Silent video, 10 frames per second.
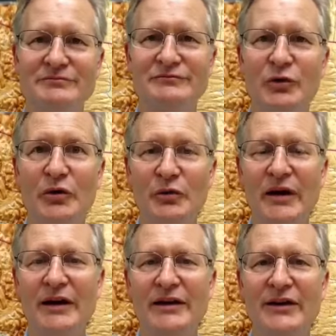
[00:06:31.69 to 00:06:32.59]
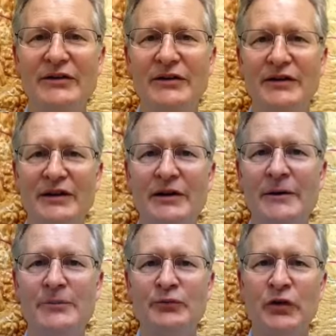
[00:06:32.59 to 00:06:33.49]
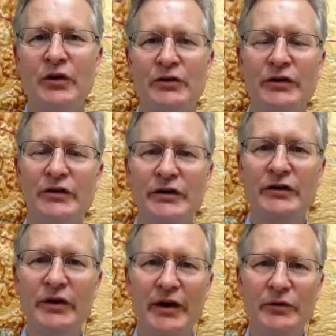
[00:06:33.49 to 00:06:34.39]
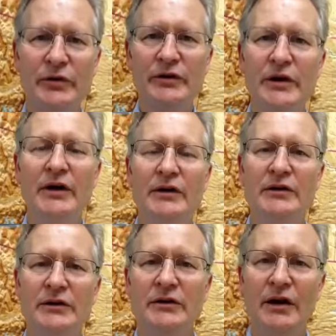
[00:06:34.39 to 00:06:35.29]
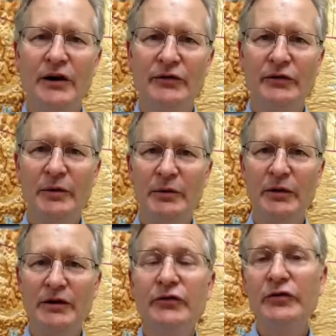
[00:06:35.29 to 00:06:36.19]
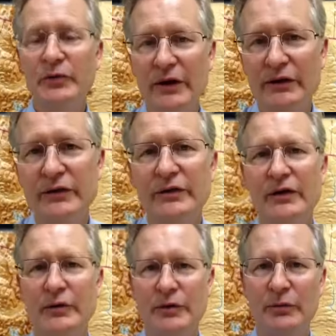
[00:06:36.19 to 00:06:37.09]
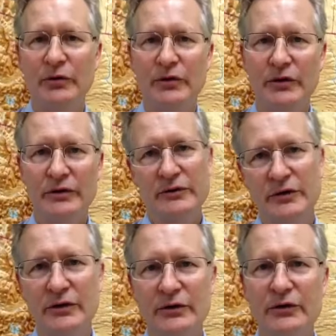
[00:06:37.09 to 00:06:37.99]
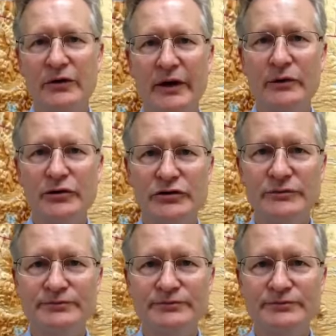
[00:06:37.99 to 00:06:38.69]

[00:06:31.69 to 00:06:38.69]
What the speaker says: way, I guess, and then the artistic side would offer maybe different ways that people could learn language.